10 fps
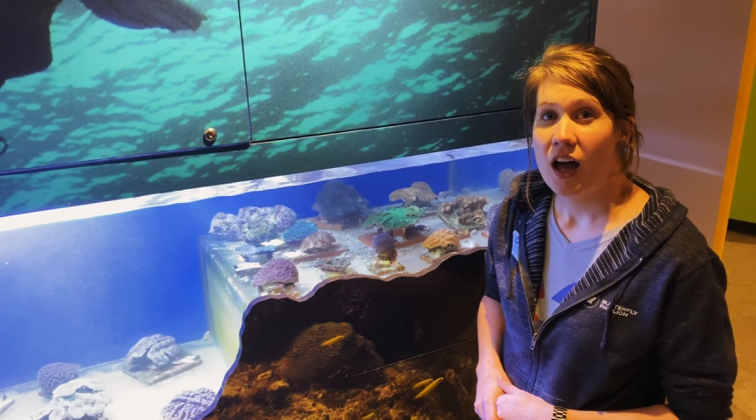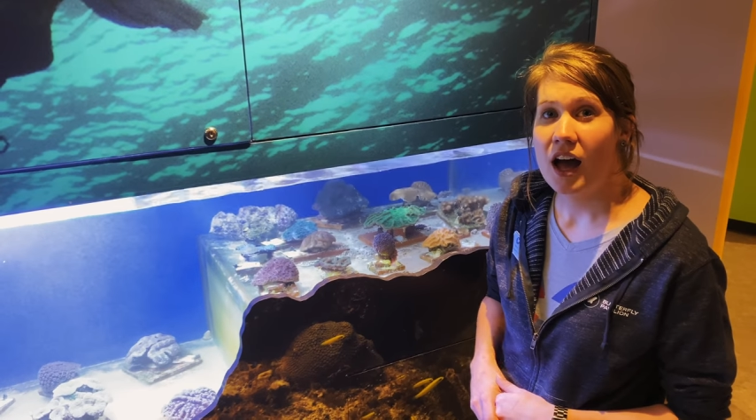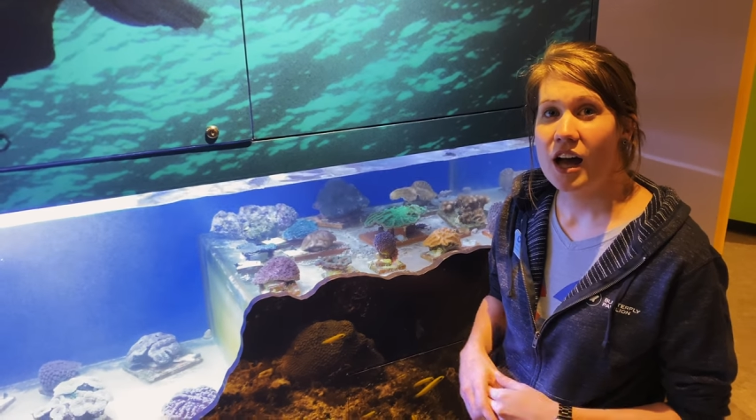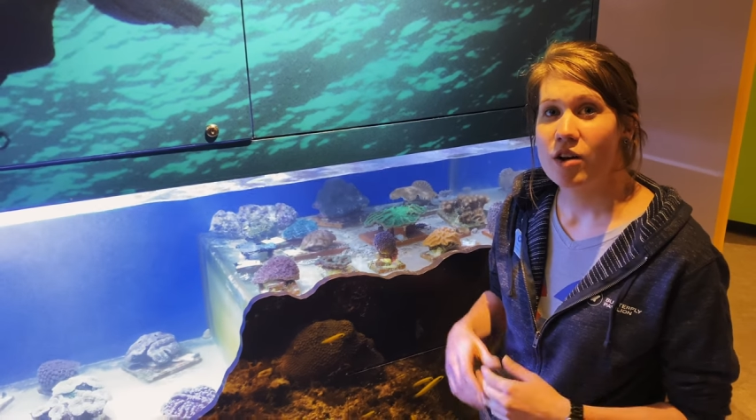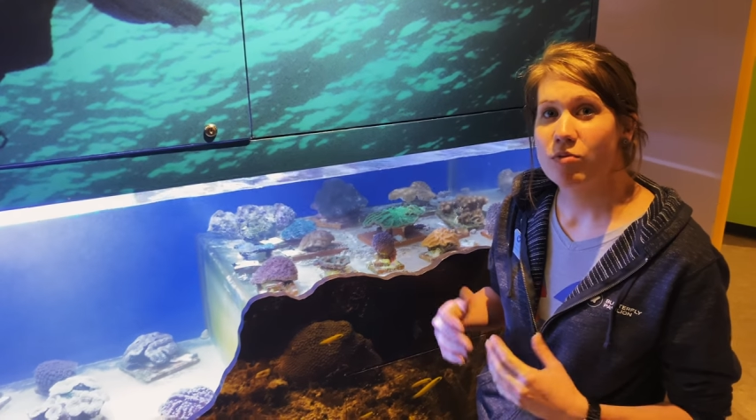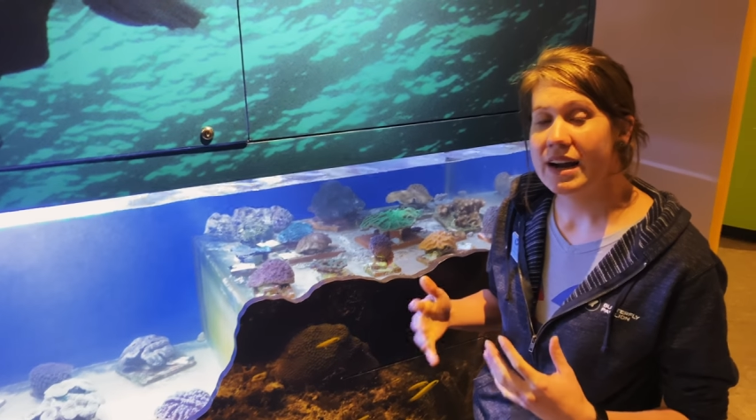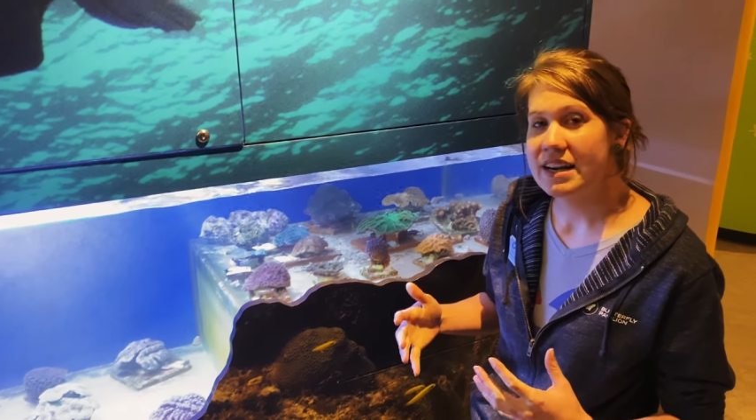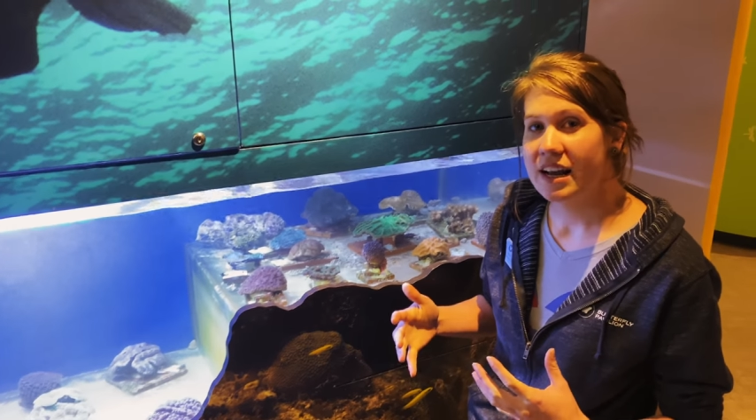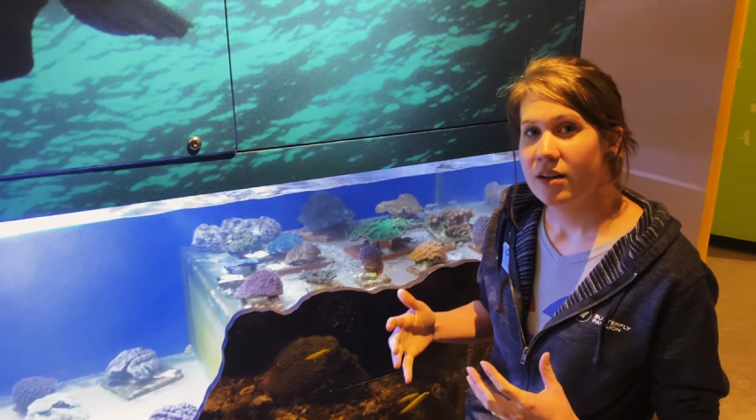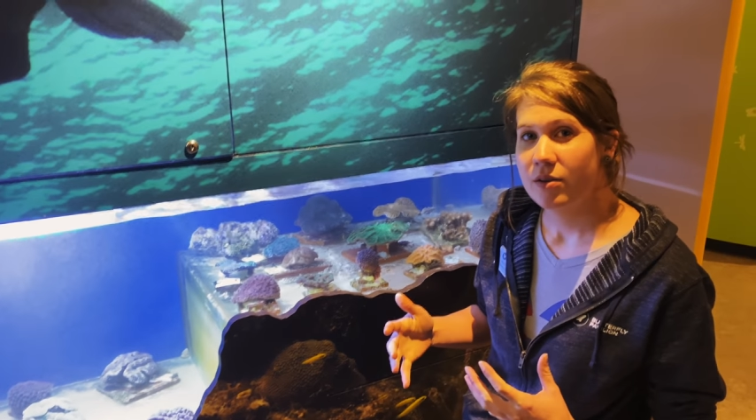Uh, There's right got
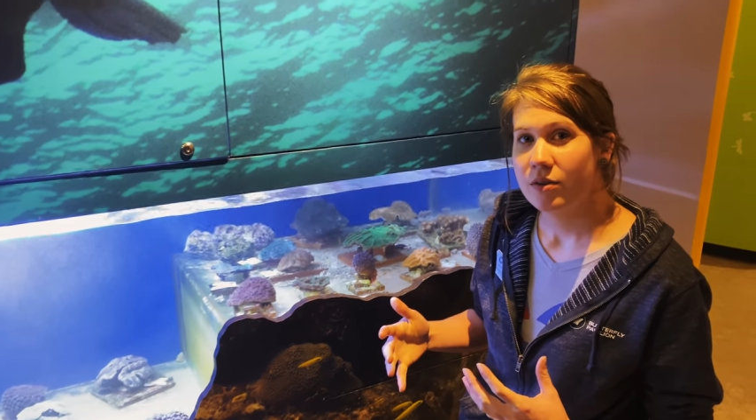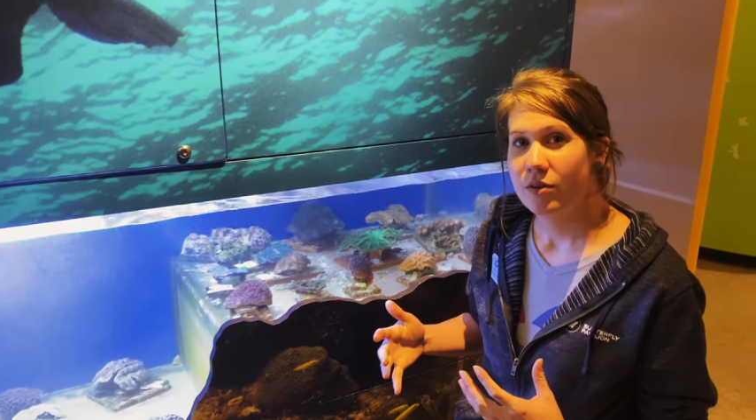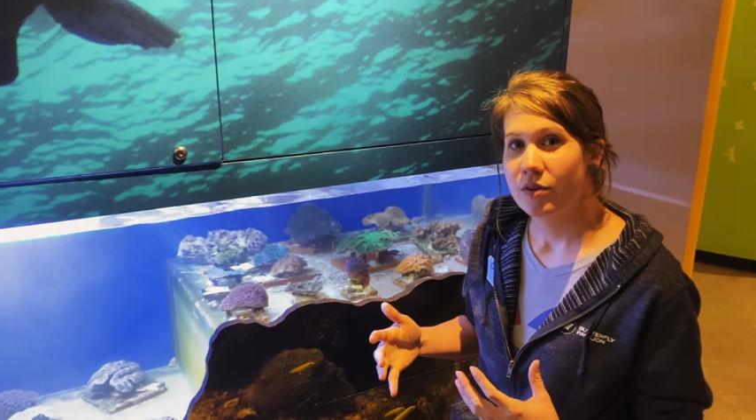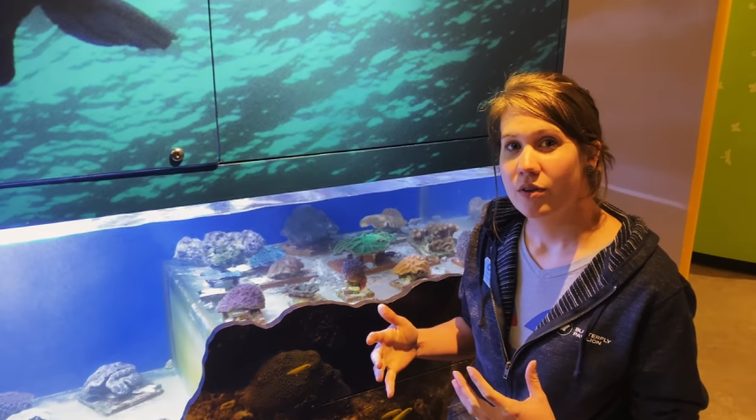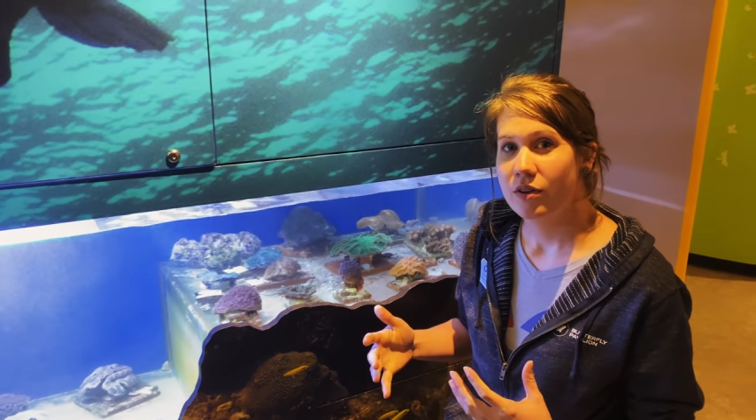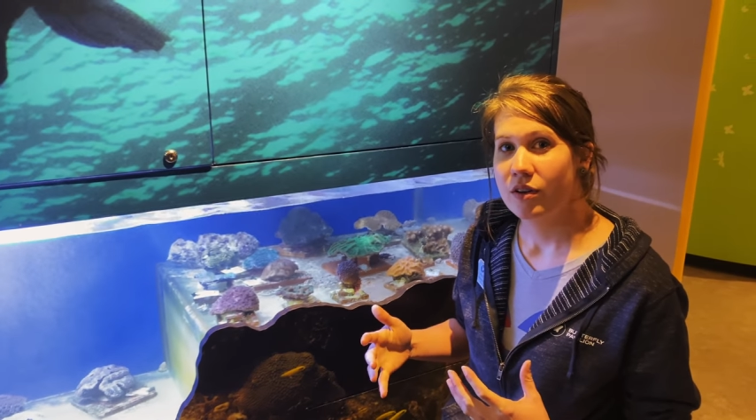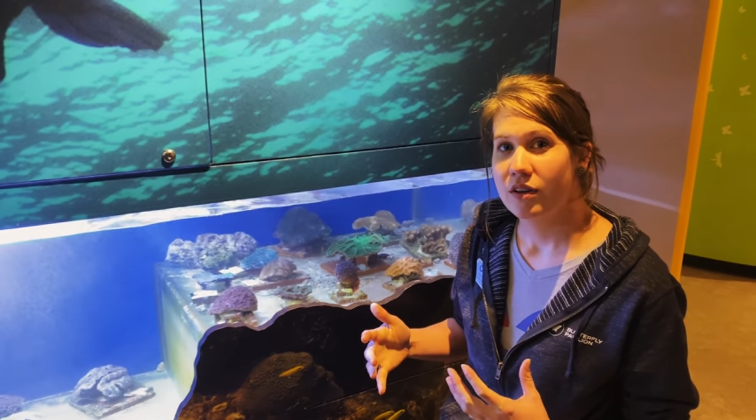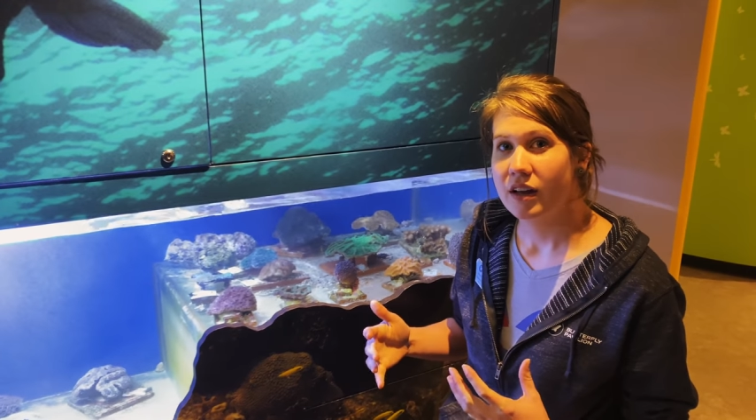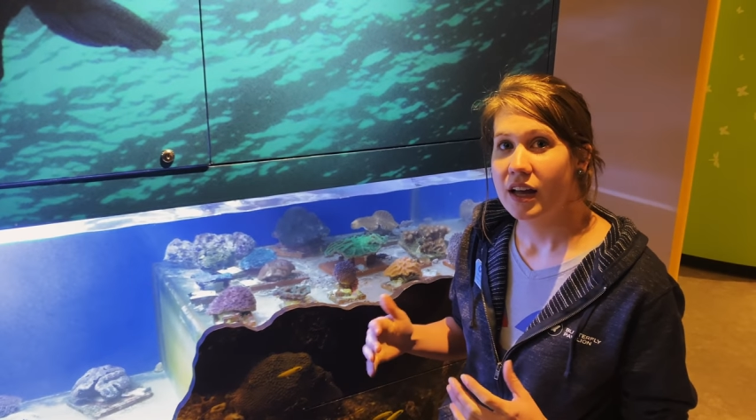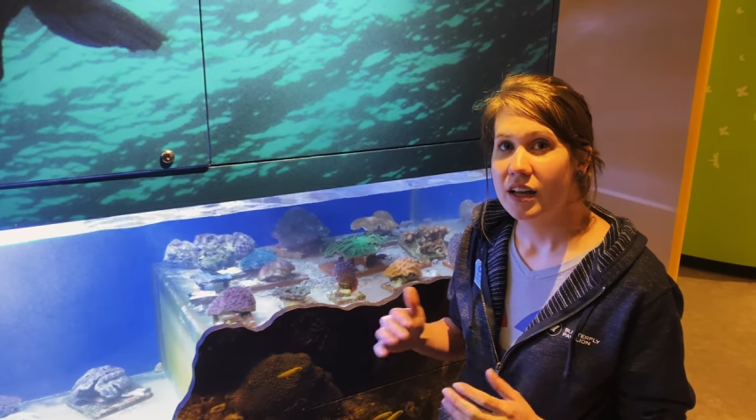to be some protocol for
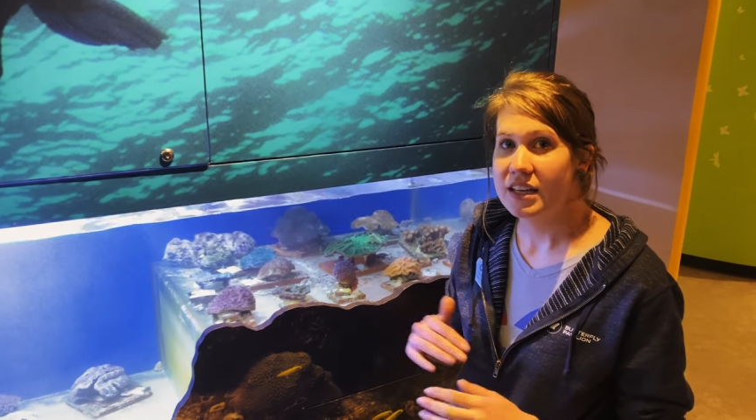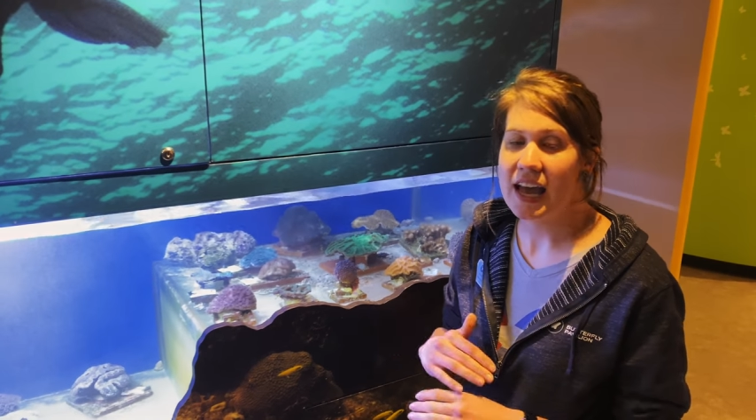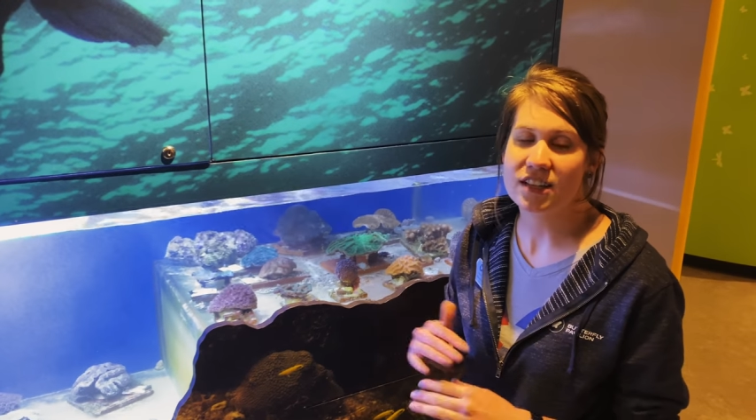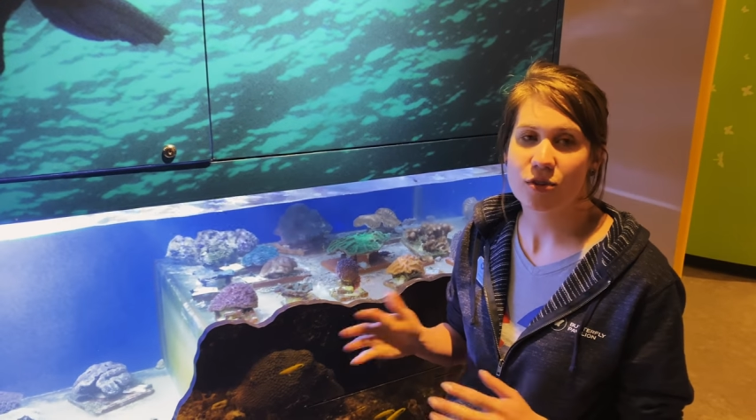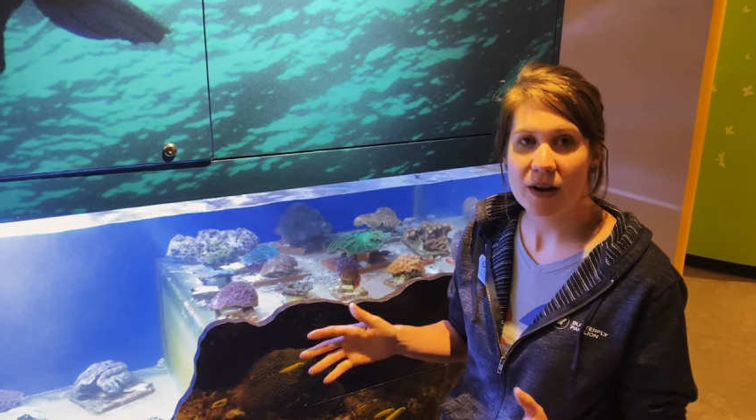that, right? Yes.